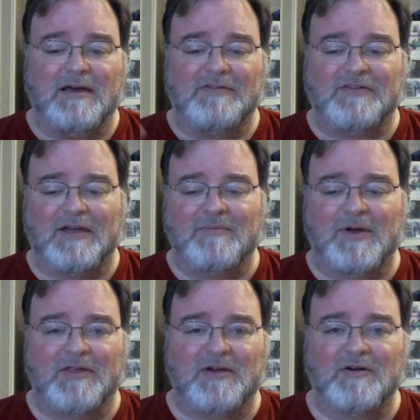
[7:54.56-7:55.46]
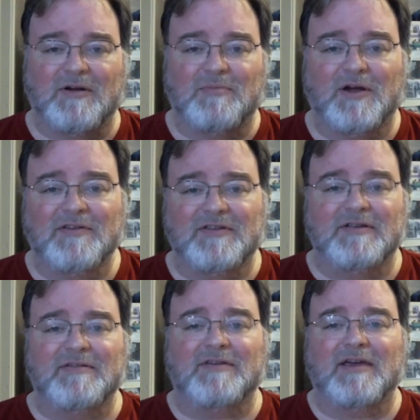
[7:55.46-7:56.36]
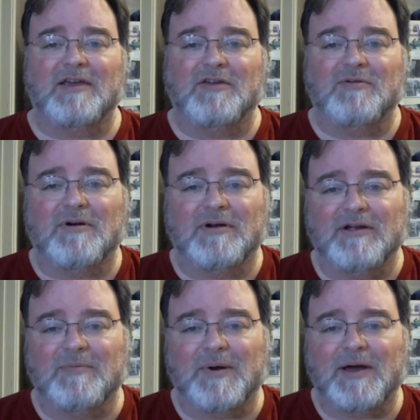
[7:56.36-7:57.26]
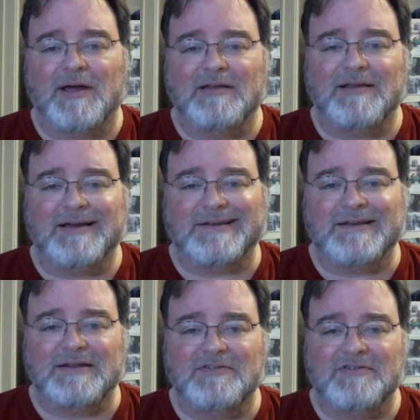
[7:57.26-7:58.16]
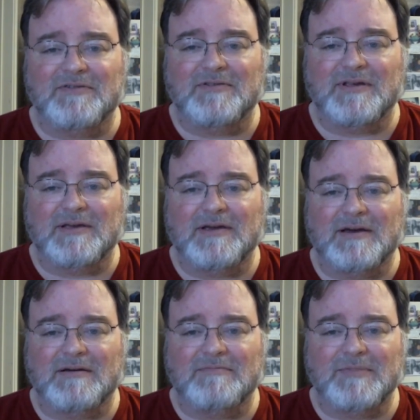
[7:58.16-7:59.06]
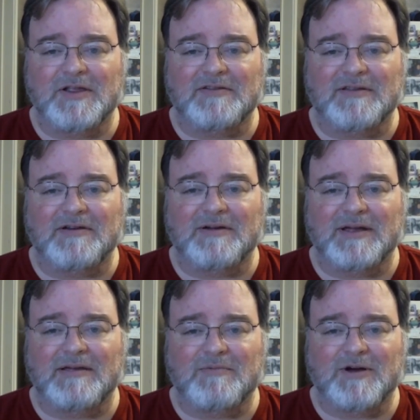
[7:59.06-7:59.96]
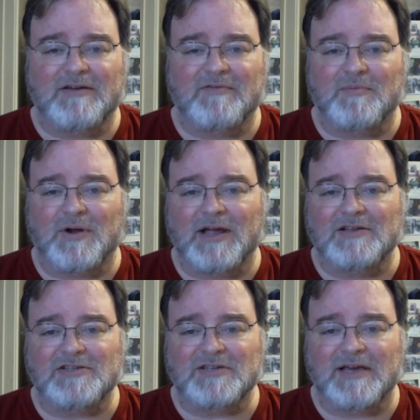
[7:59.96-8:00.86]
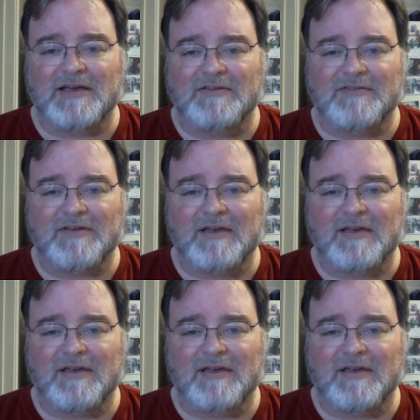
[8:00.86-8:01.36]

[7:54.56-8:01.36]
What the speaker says: signed by the current president saying you are hereby inducted into the military, whatever branch, as